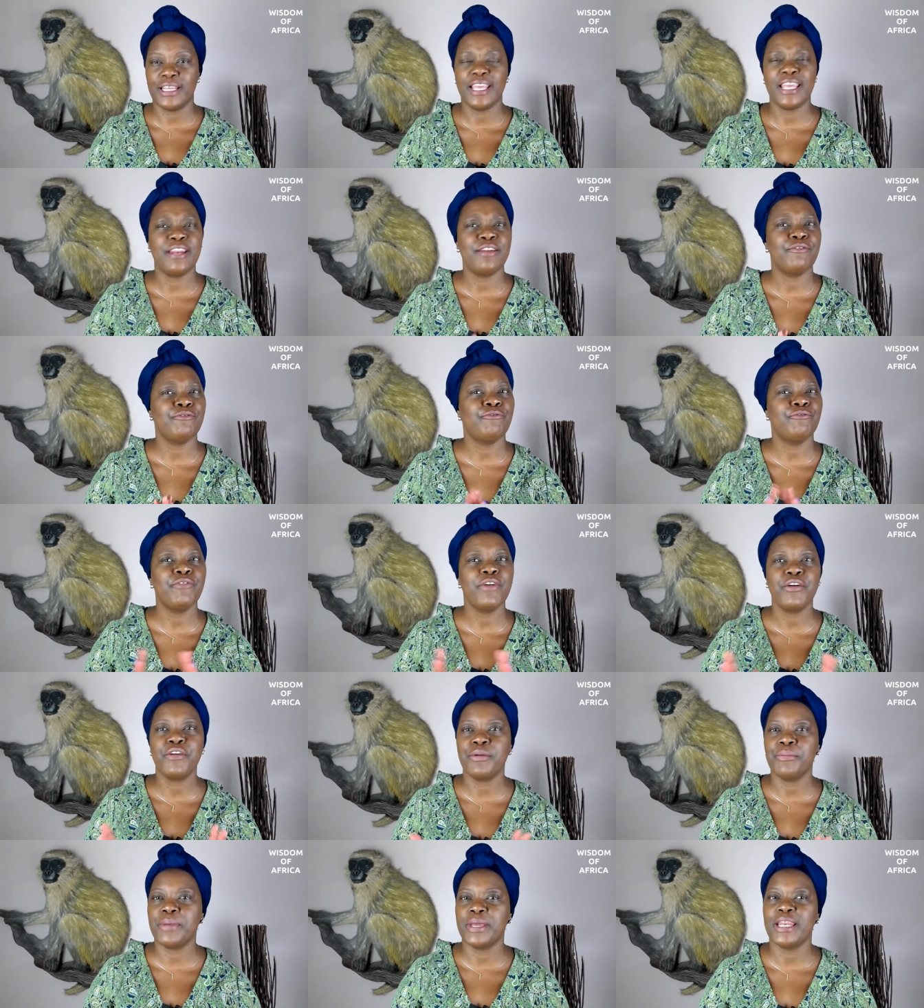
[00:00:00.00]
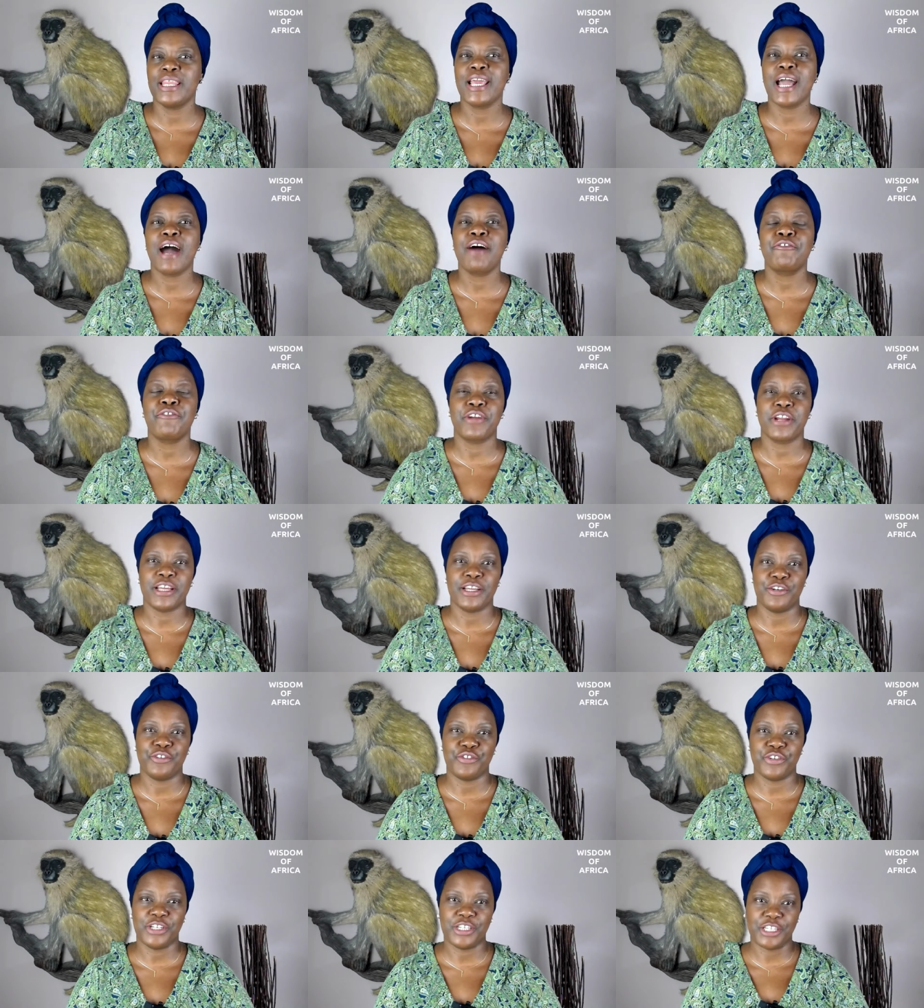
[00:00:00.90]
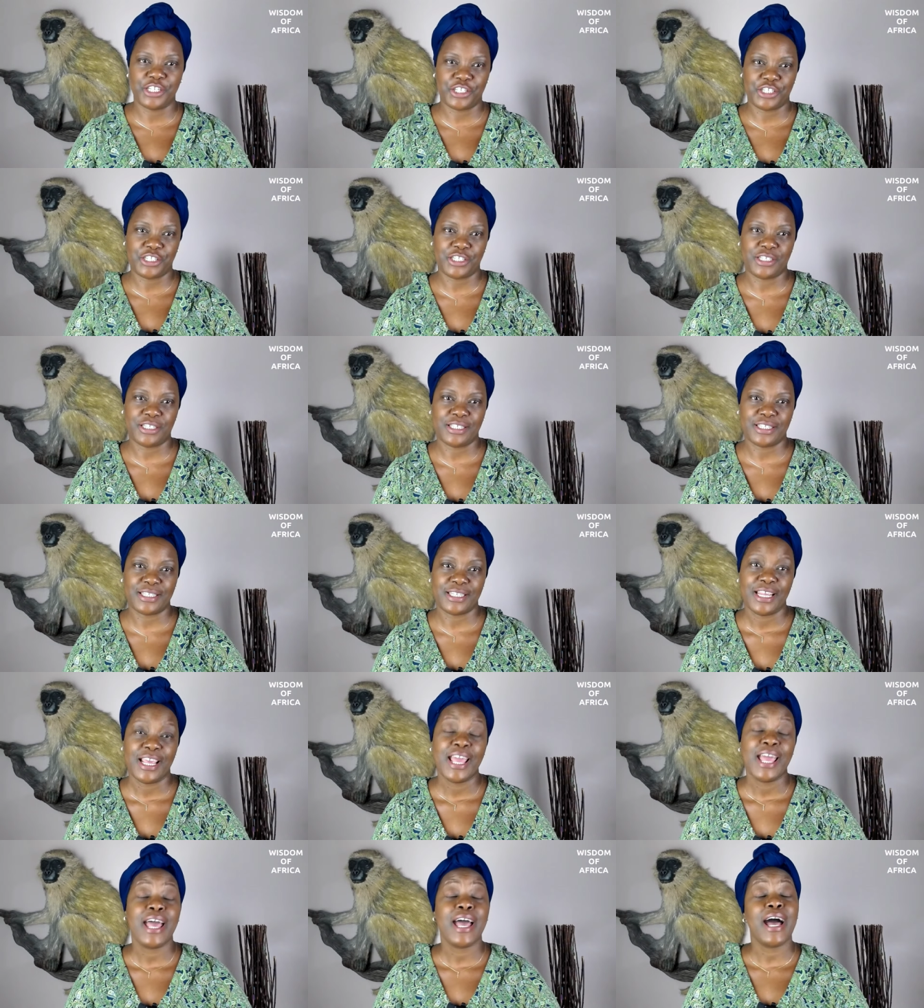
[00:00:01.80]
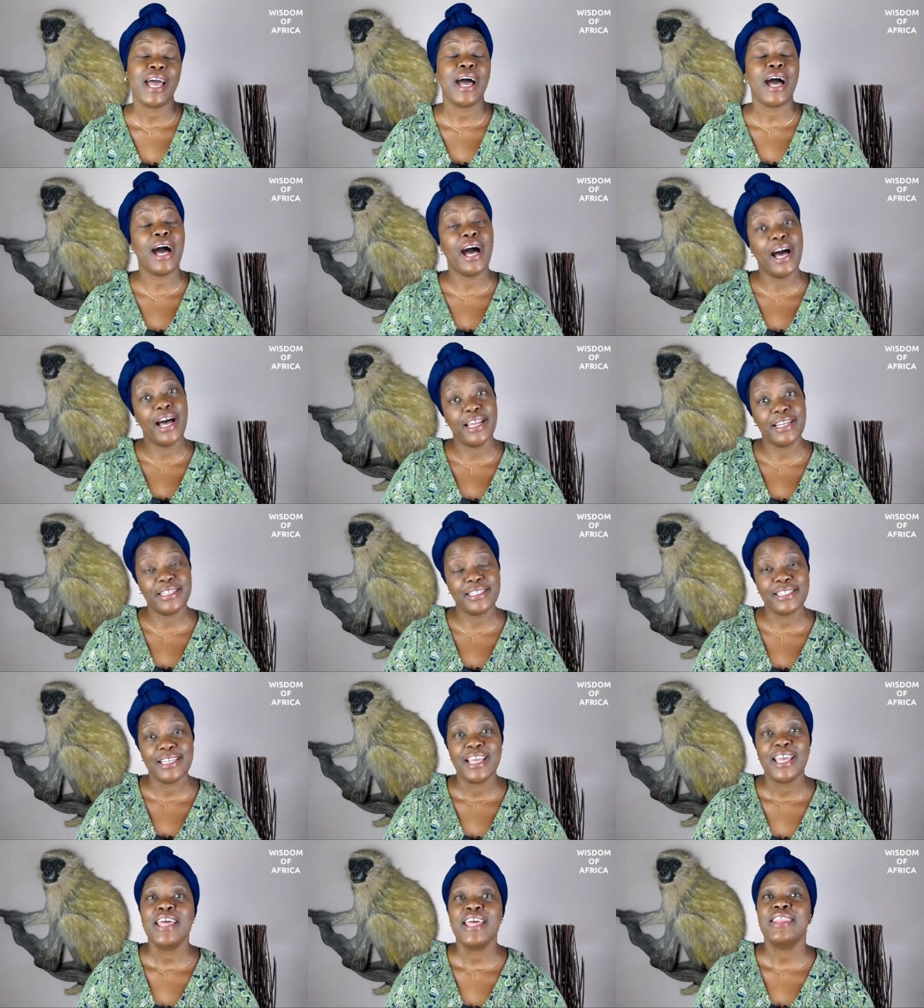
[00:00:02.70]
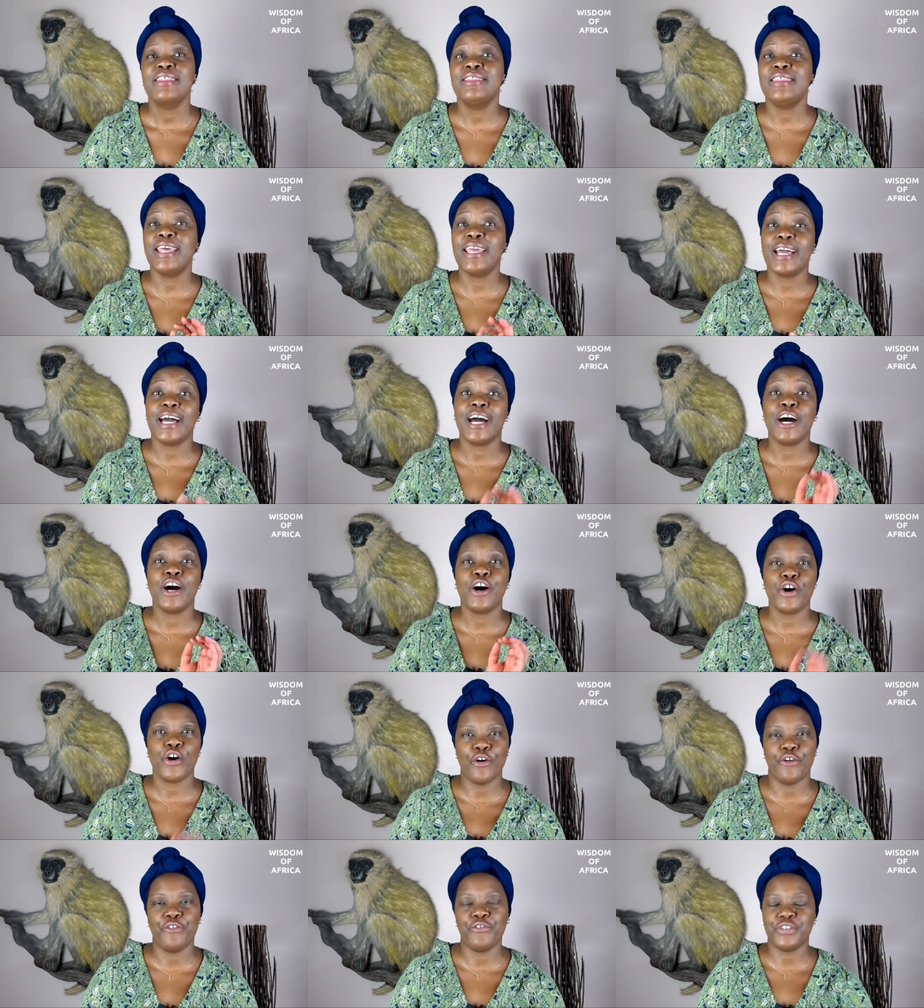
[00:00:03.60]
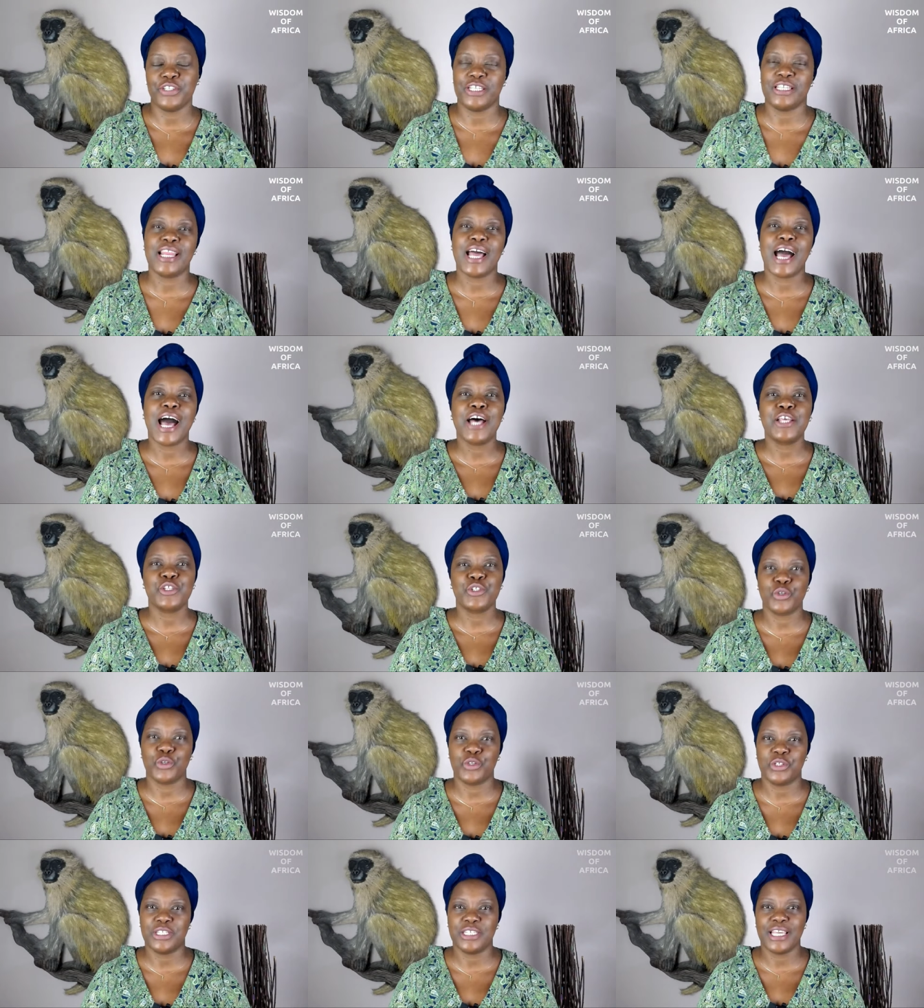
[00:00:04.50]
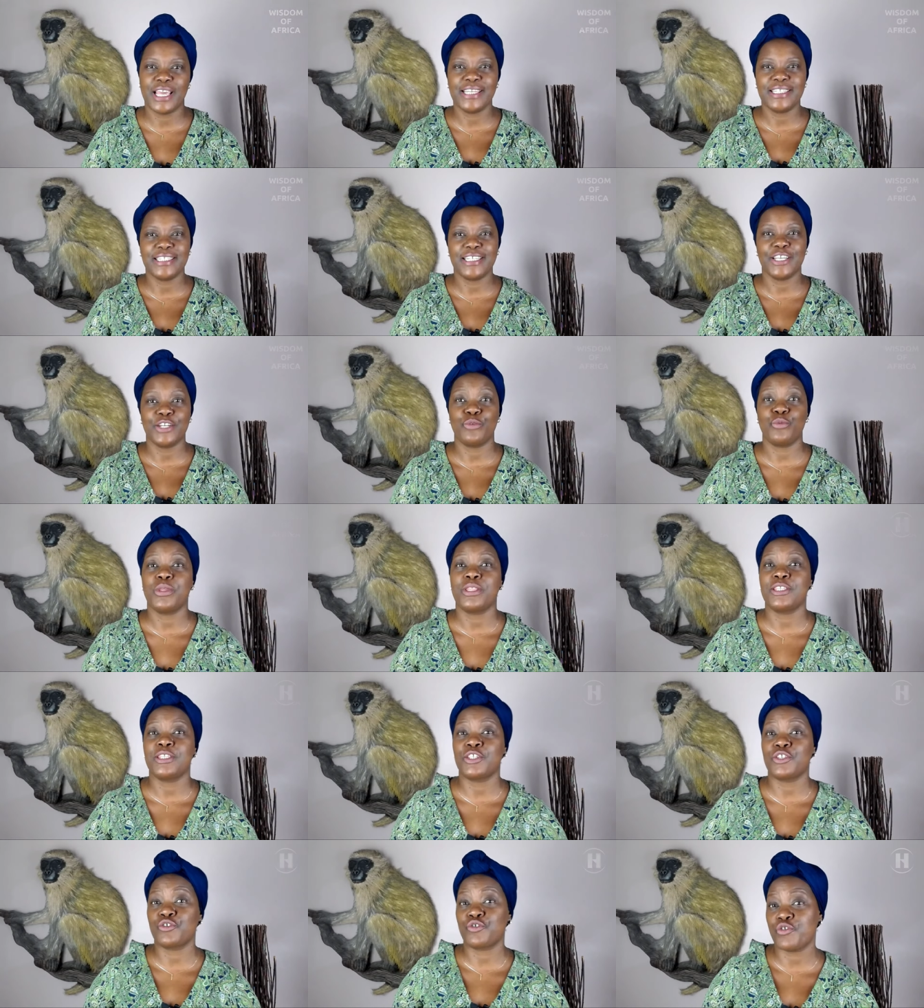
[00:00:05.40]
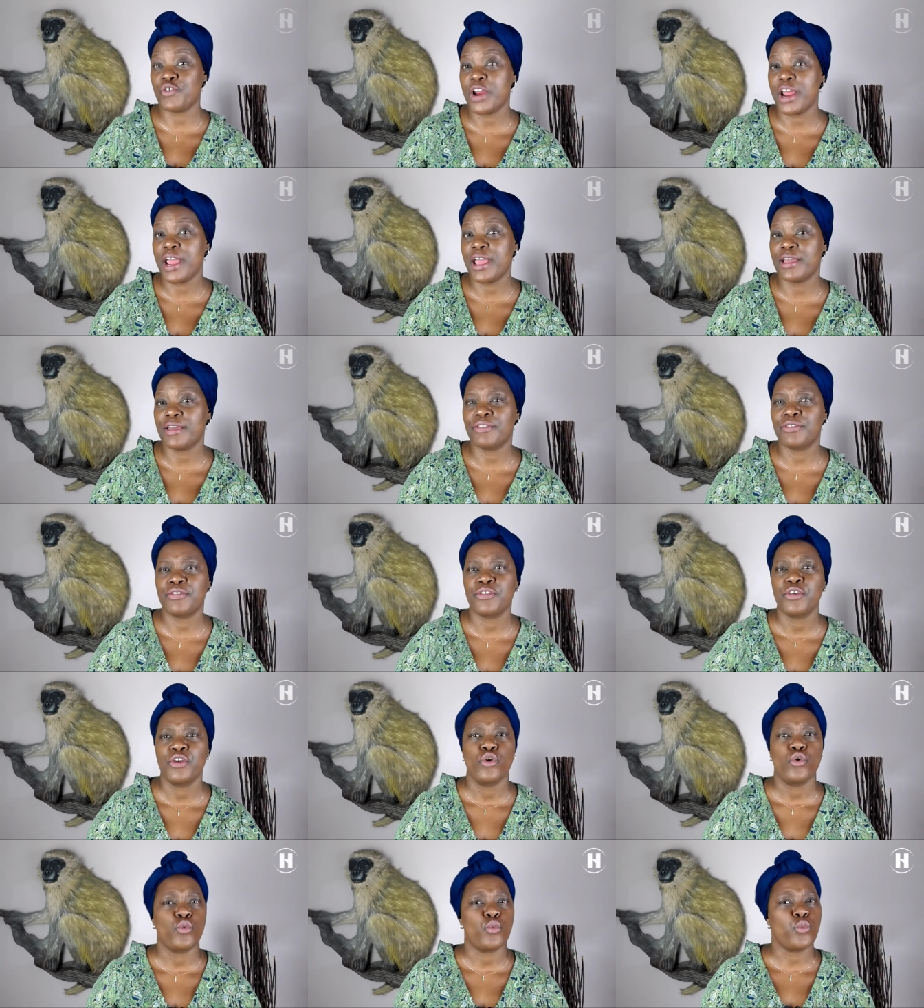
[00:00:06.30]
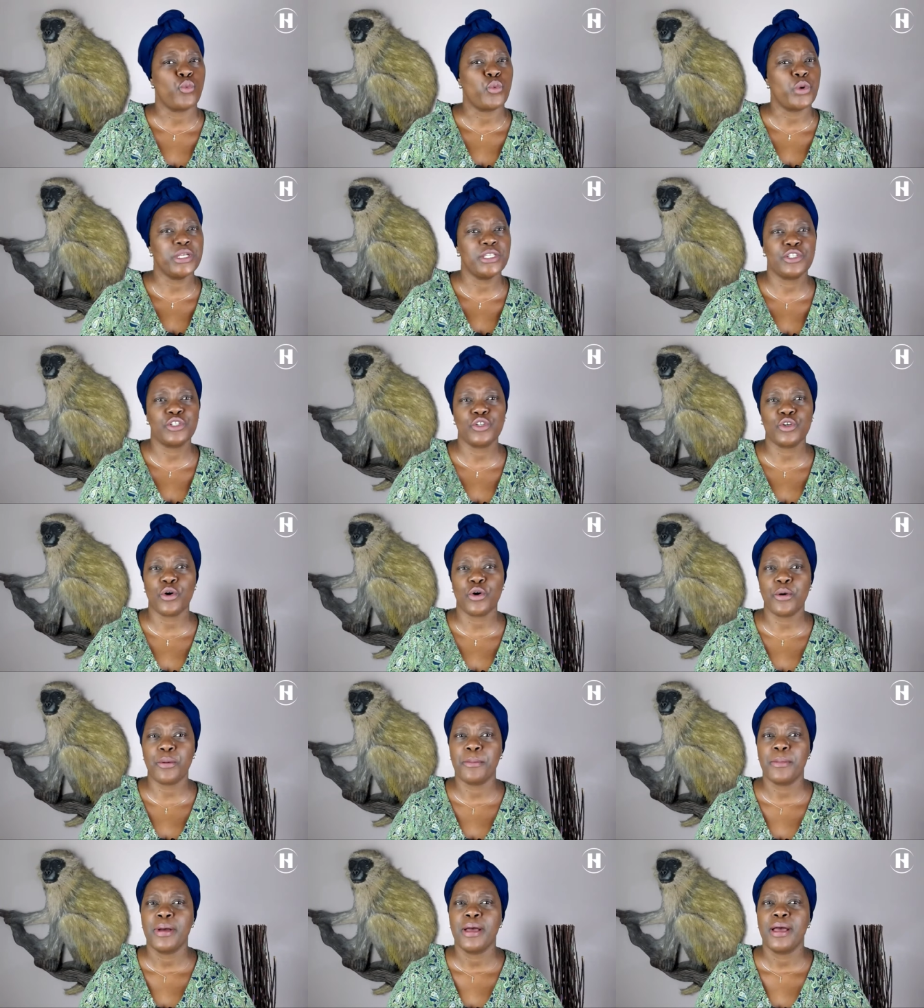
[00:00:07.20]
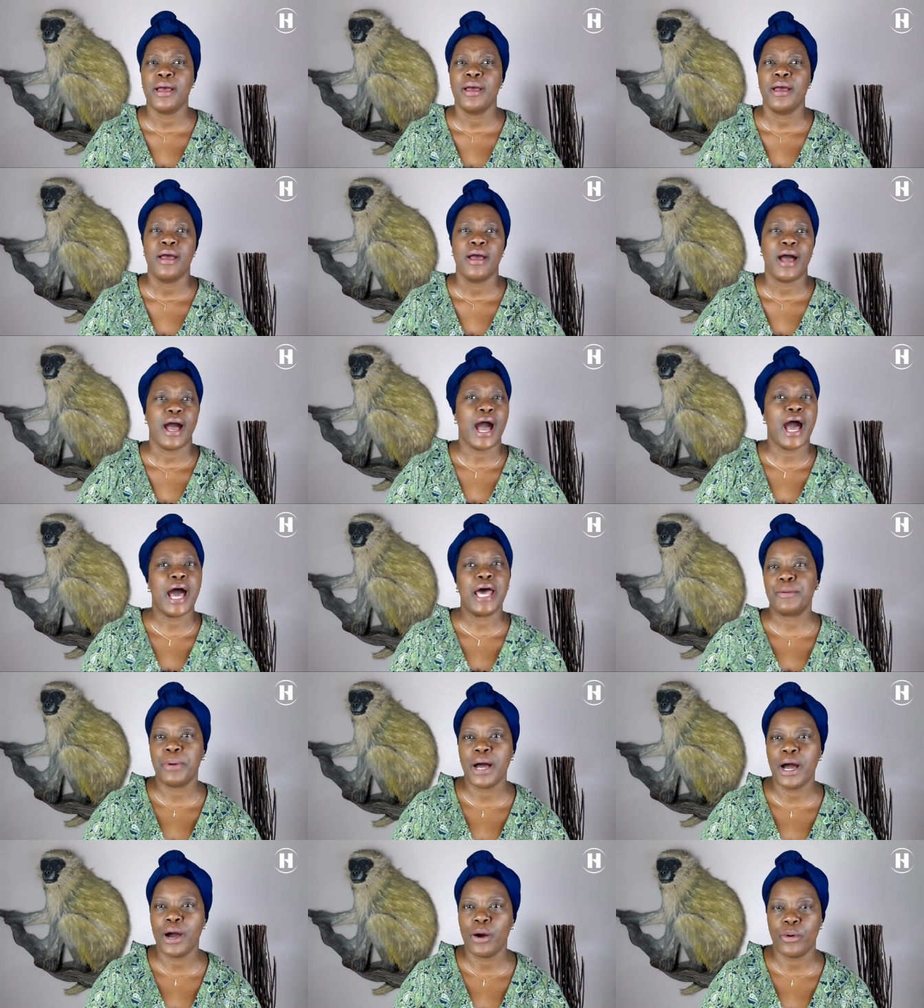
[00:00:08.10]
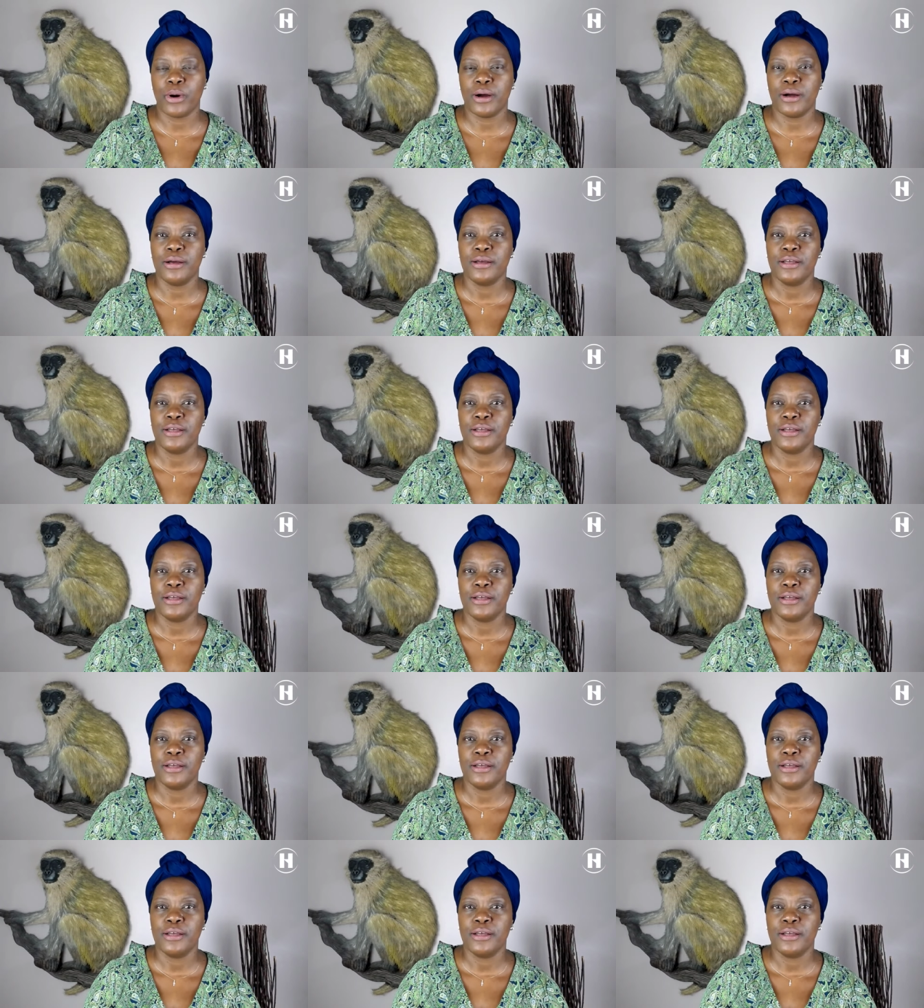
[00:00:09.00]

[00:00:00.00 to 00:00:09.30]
in very many African traditions and they are often associated with strength, wisdom and power.